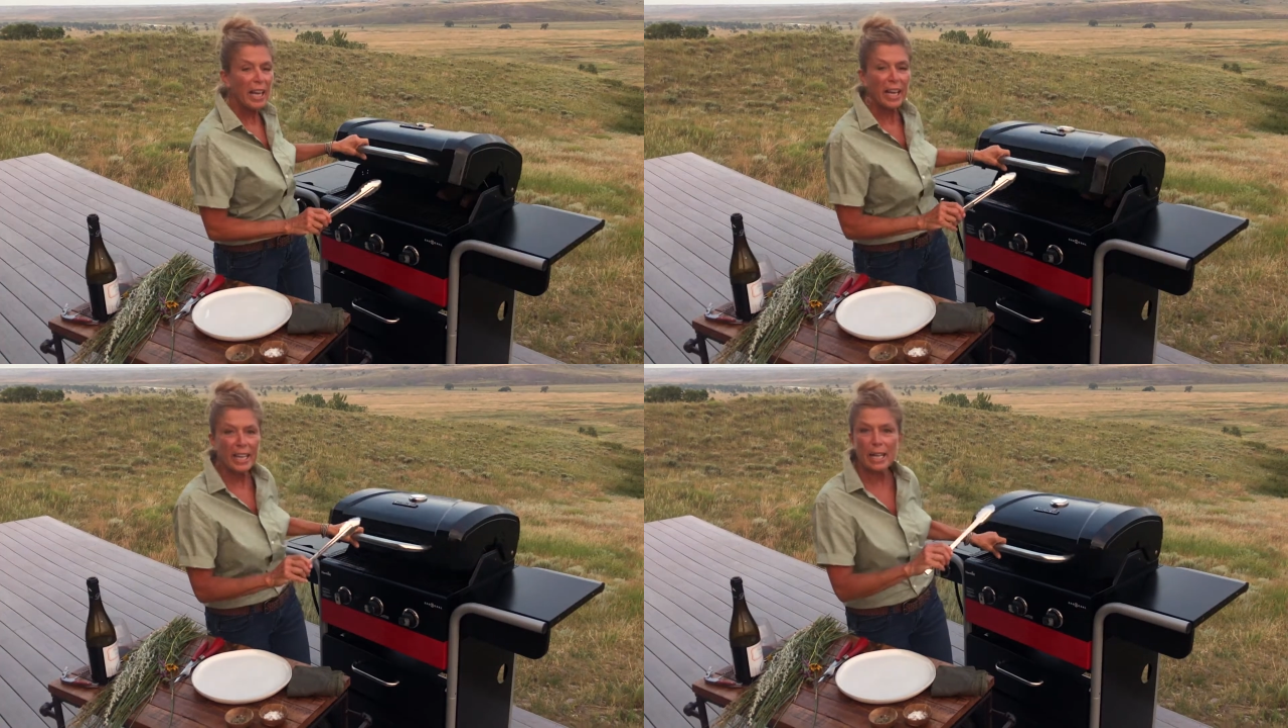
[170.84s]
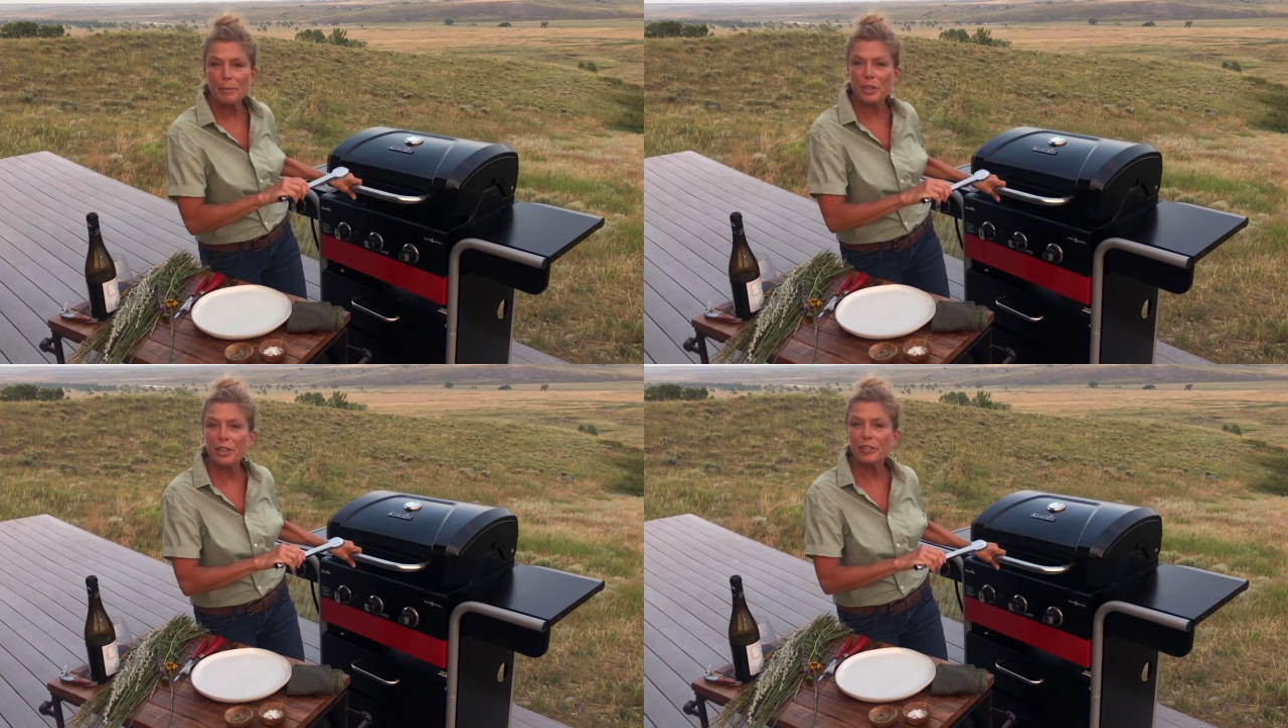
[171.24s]
And I'm
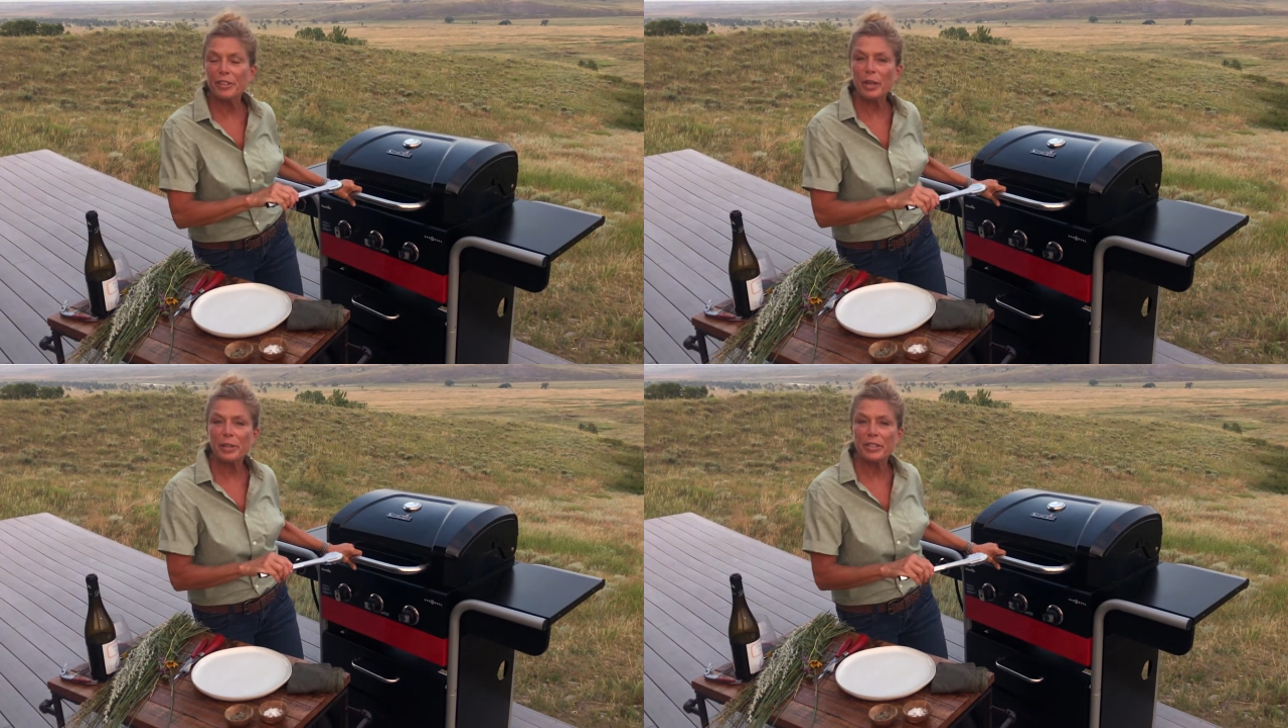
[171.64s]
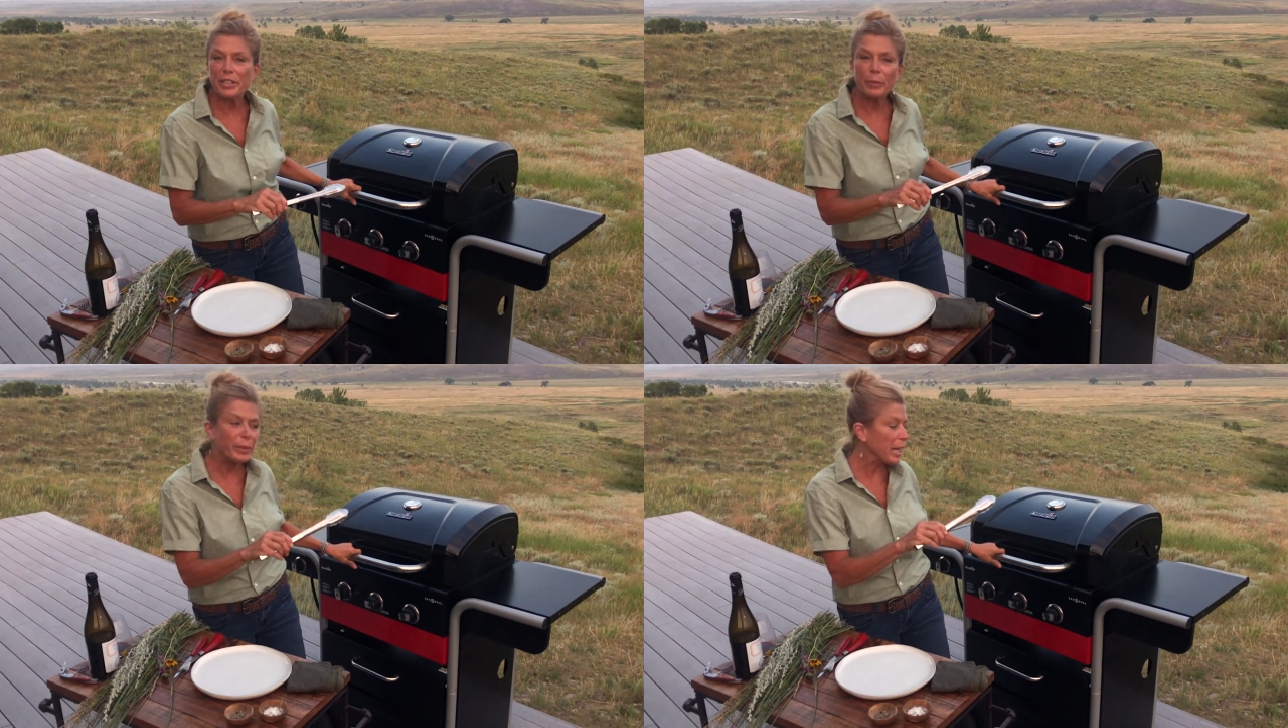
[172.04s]
sure you've noticed
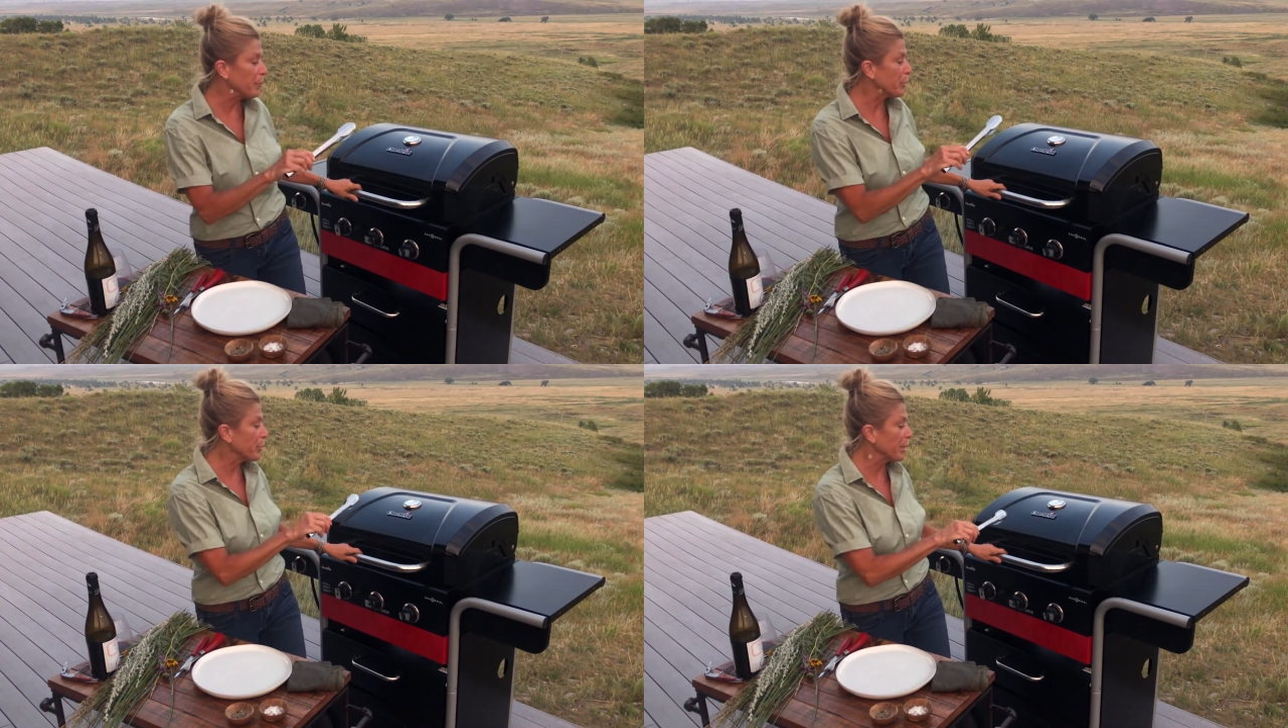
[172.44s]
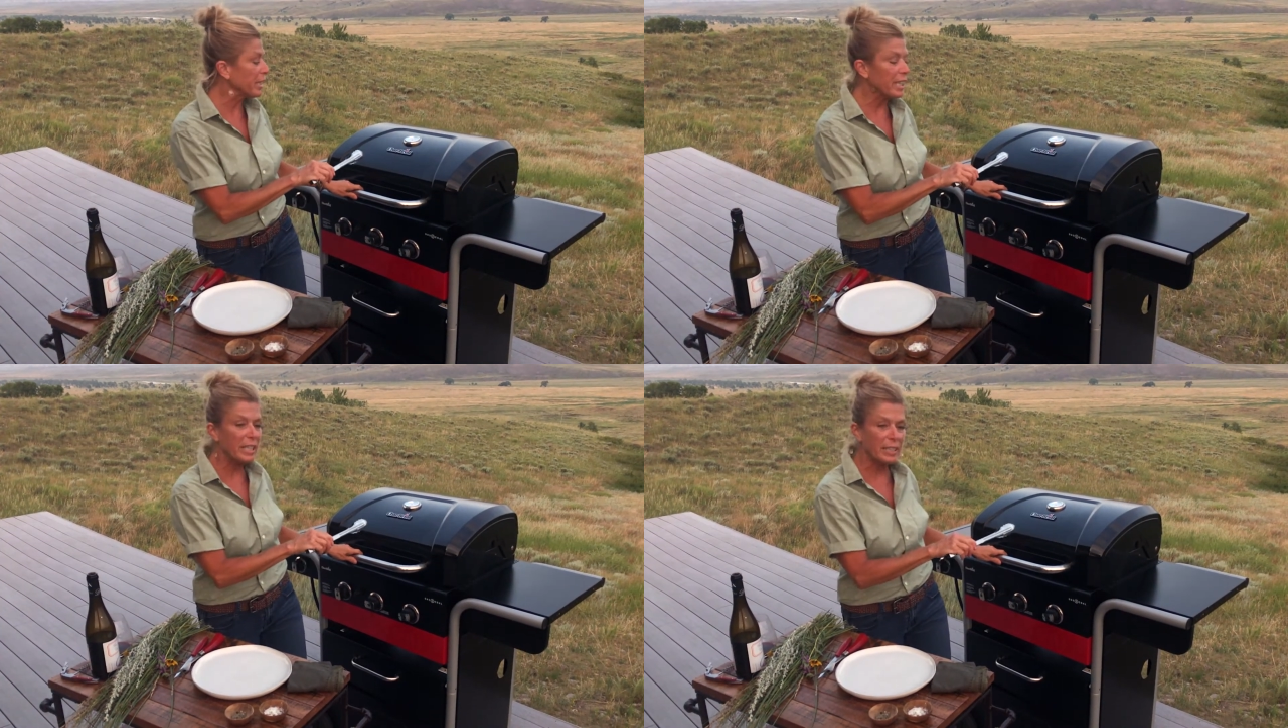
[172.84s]
that when I'm
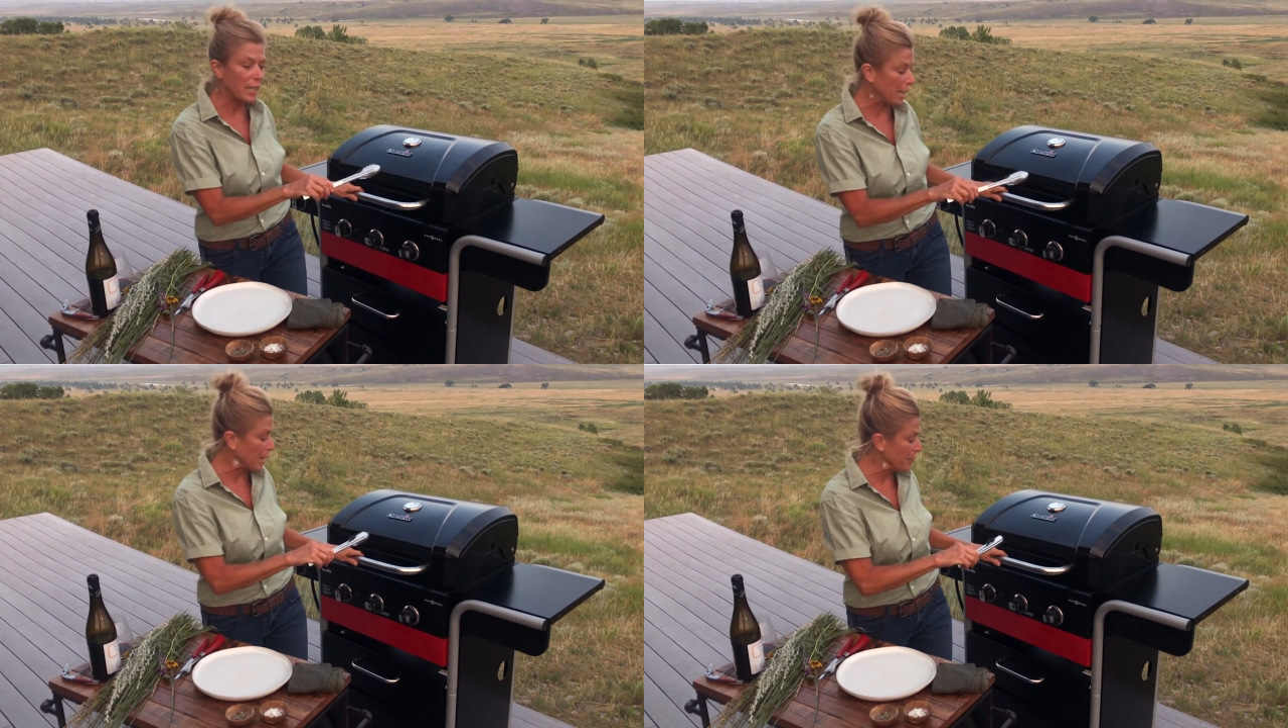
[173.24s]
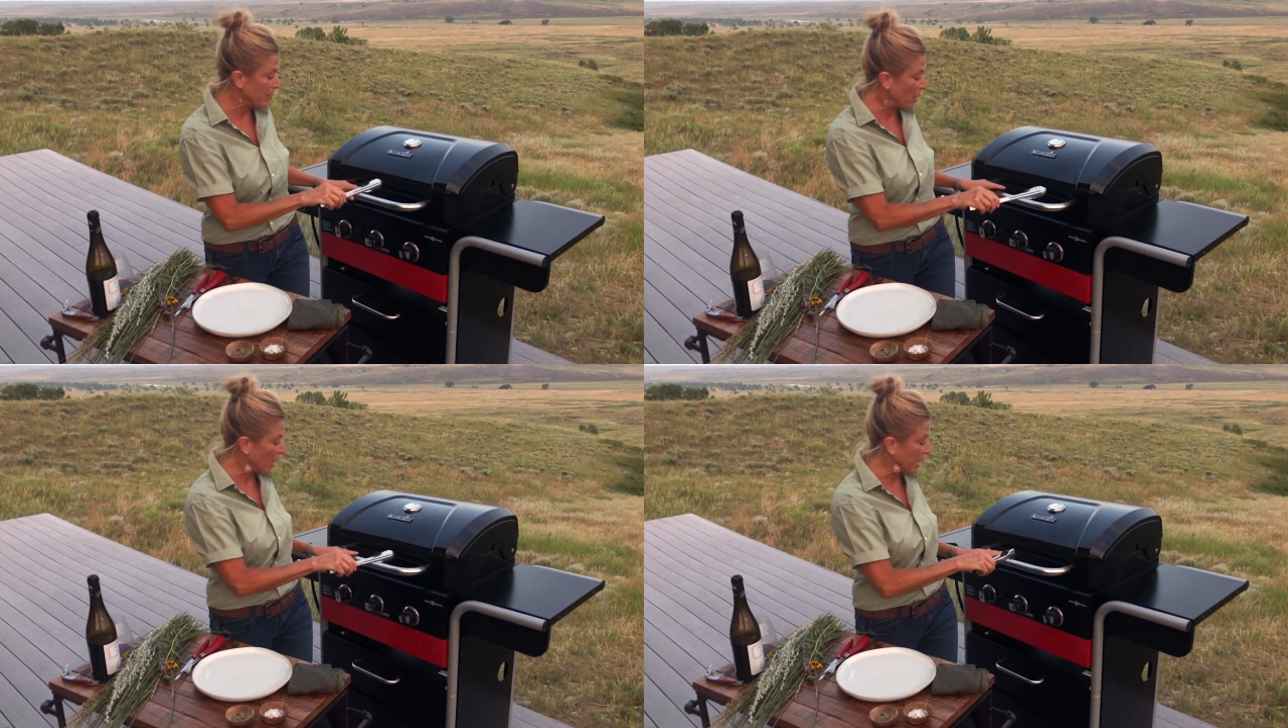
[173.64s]
grilling on
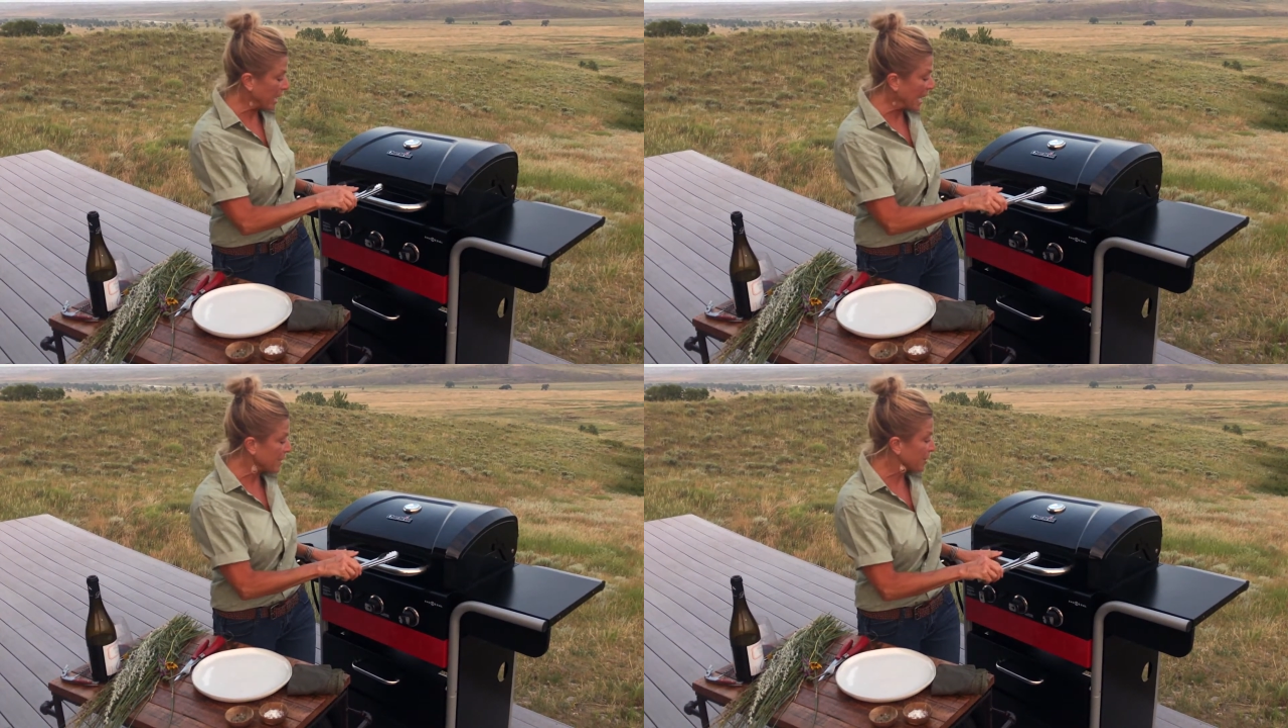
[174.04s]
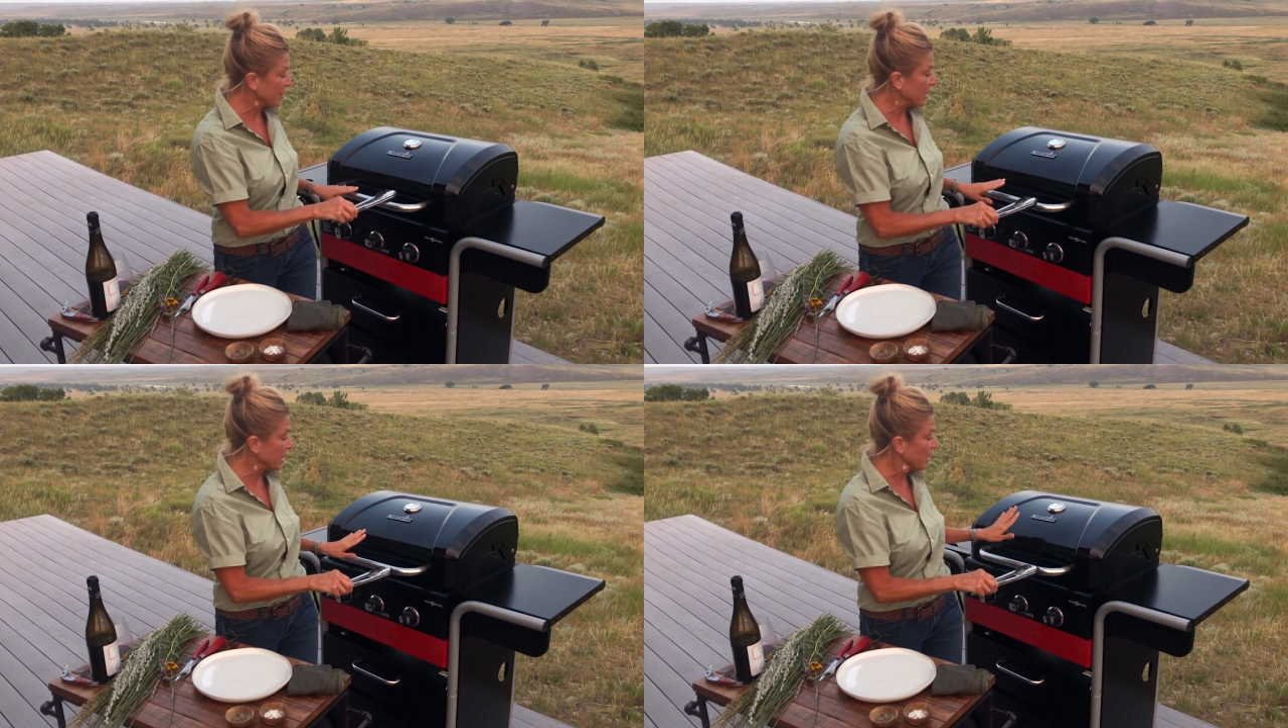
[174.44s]
a gas
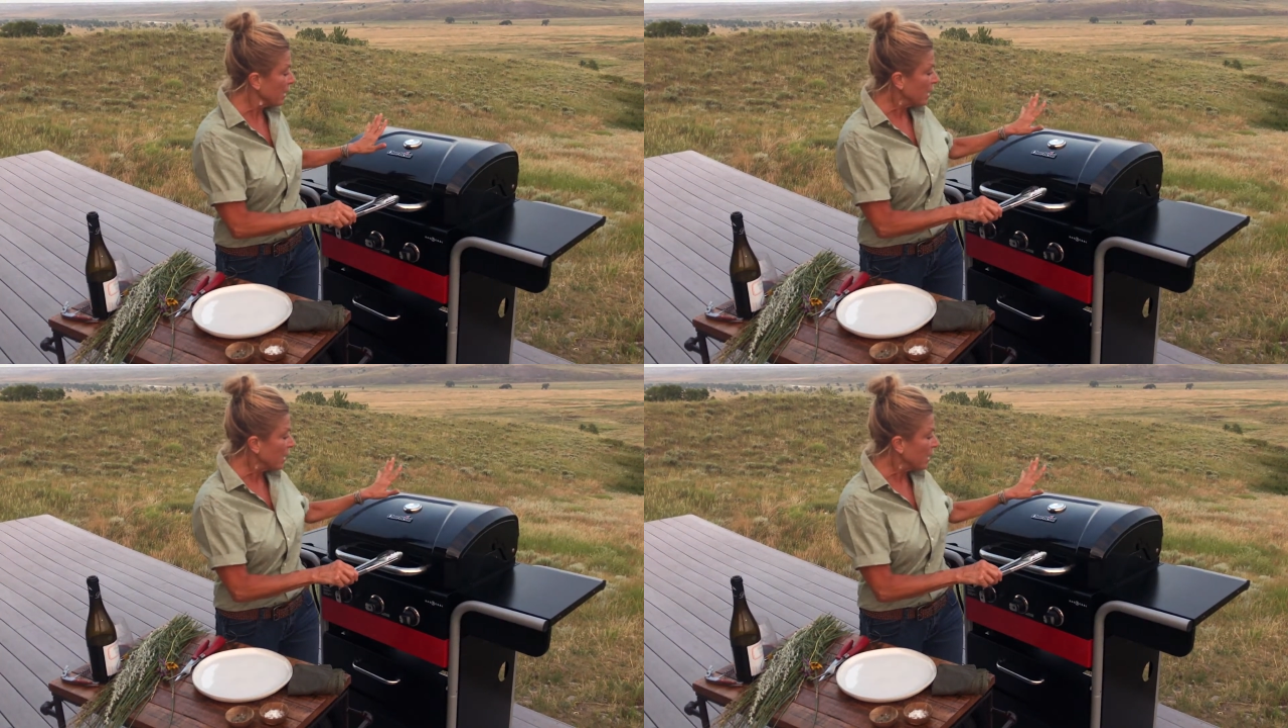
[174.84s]
grill,